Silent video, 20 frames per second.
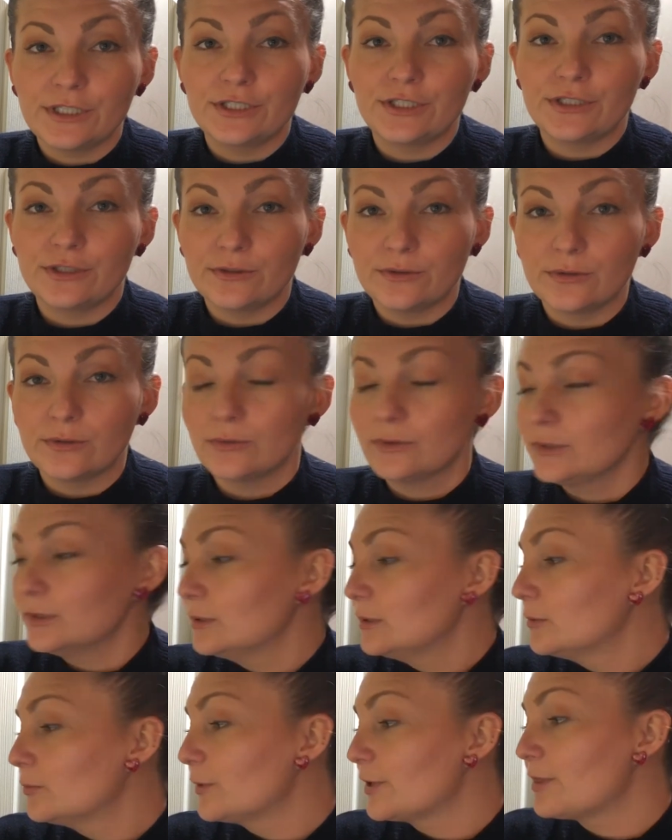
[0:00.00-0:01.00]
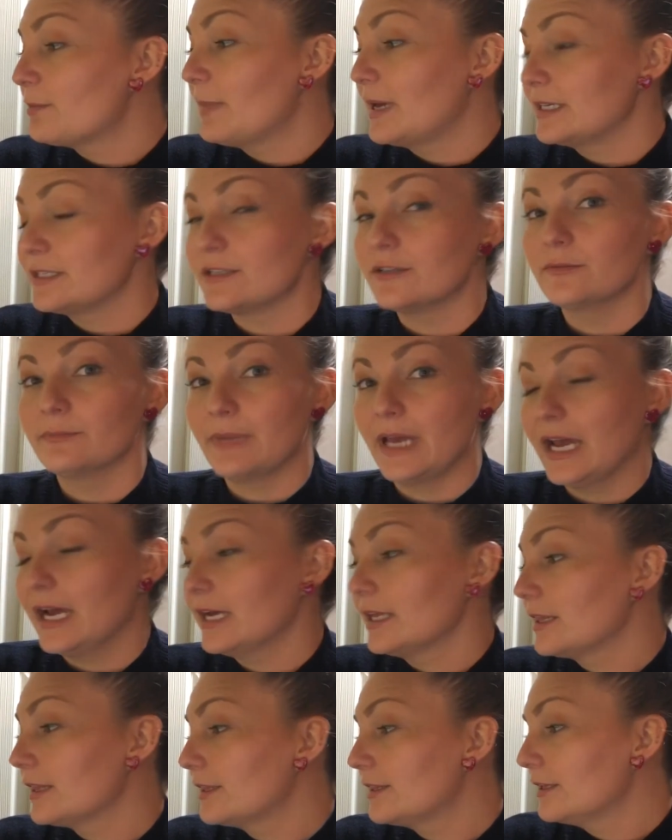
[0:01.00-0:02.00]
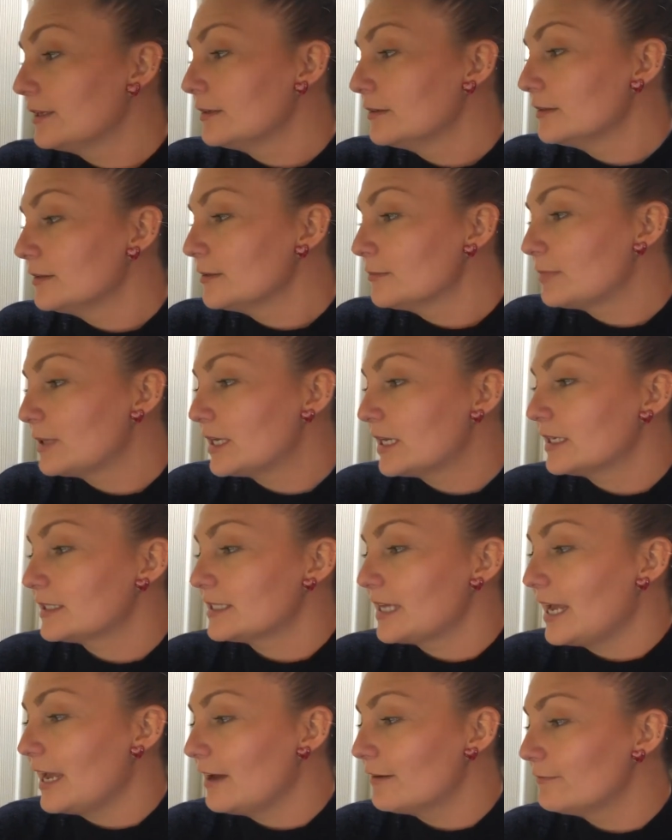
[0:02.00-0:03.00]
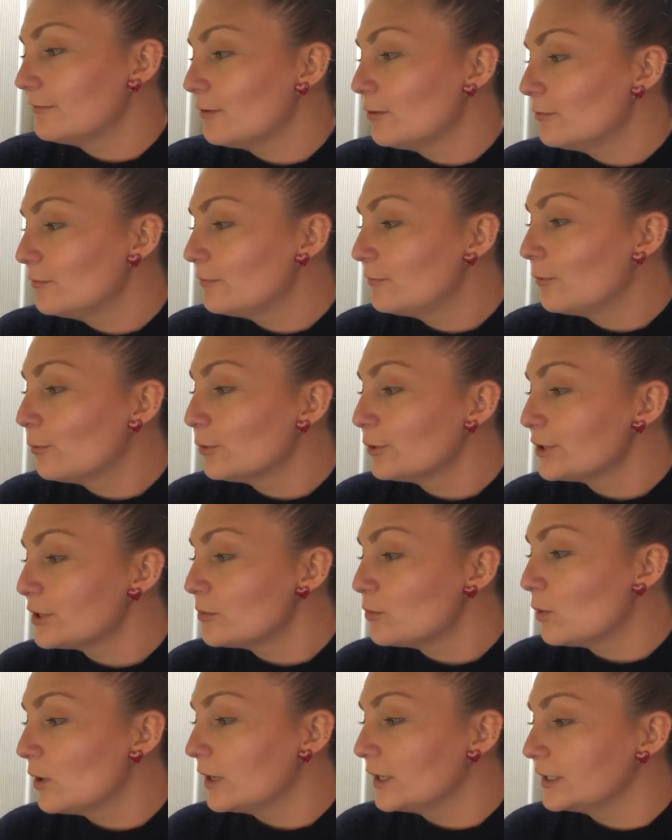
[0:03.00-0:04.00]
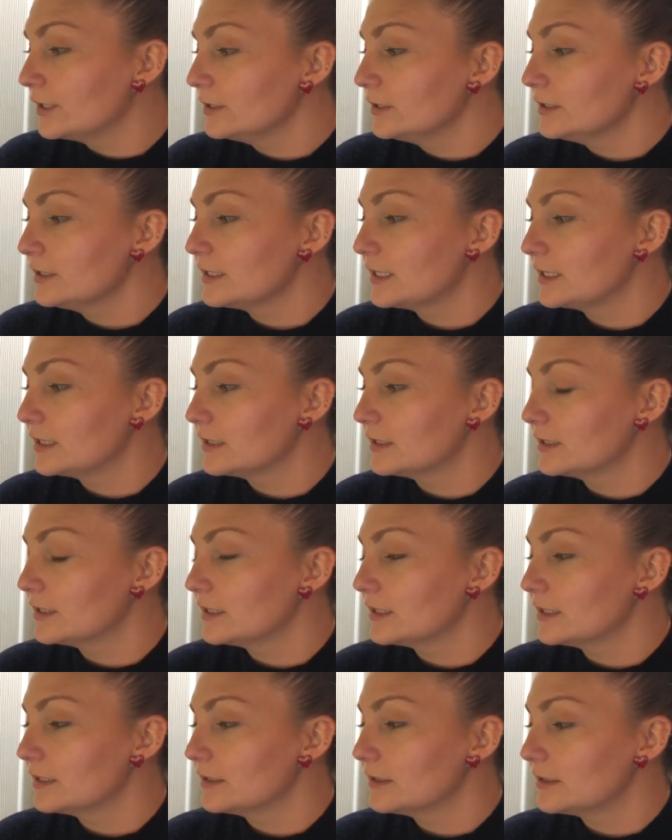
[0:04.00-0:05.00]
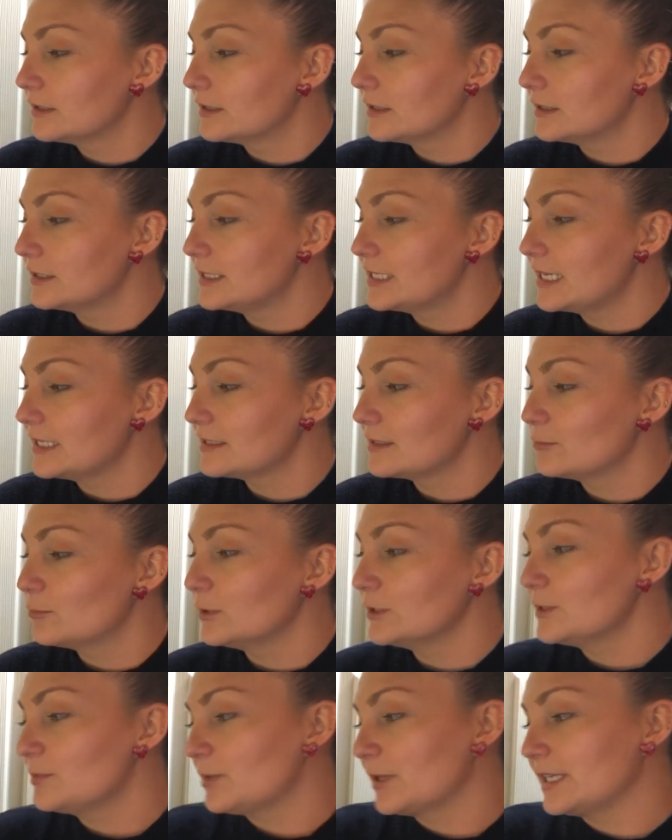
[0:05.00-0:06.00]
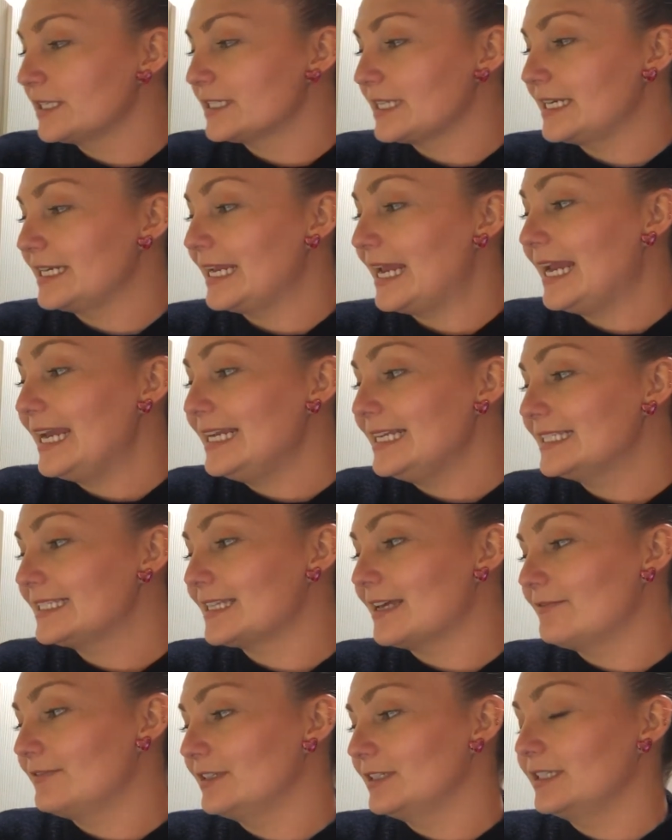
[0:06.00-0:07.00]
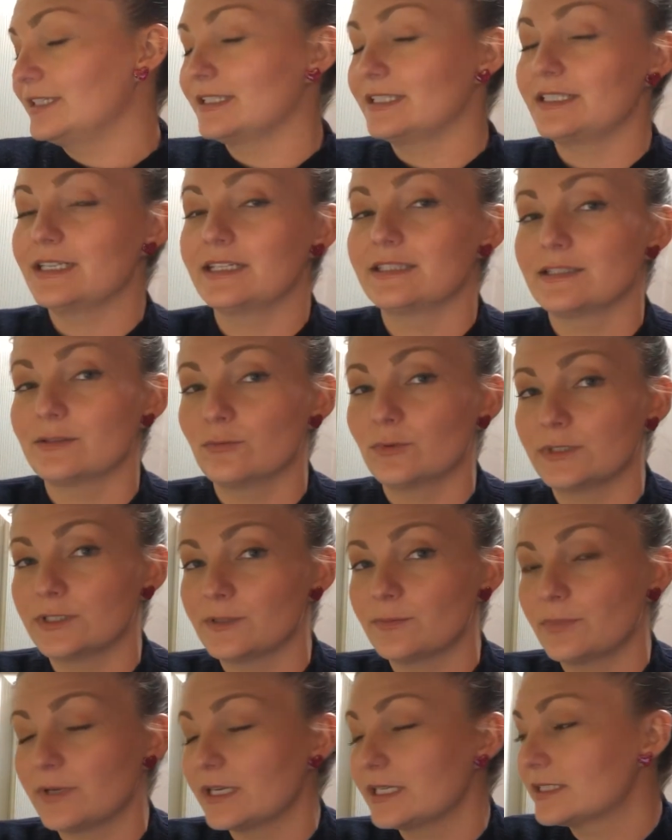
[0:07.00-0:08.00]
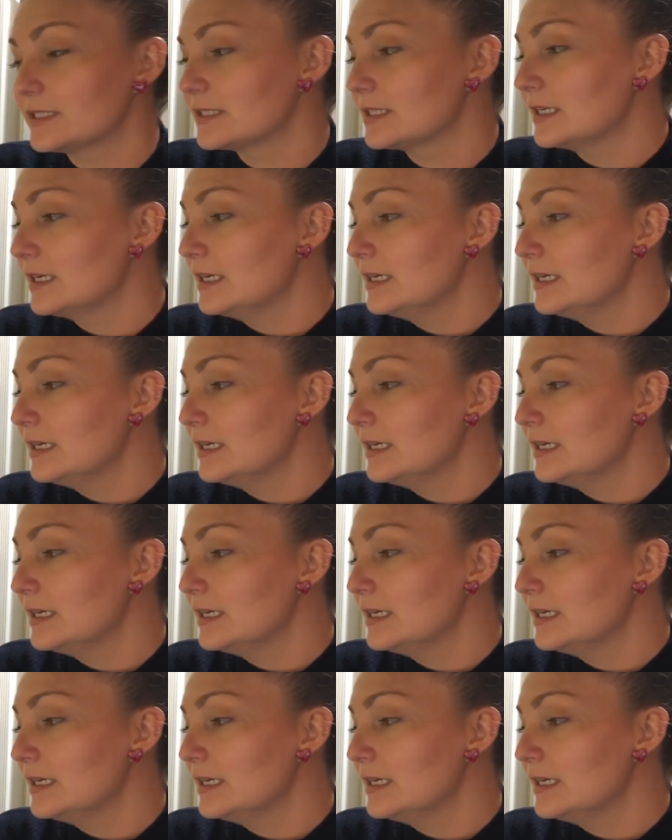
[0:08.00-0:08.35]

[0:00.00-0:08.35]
do with mental math because I have 41 in the tens and ones place and 87 in the tens and ones place.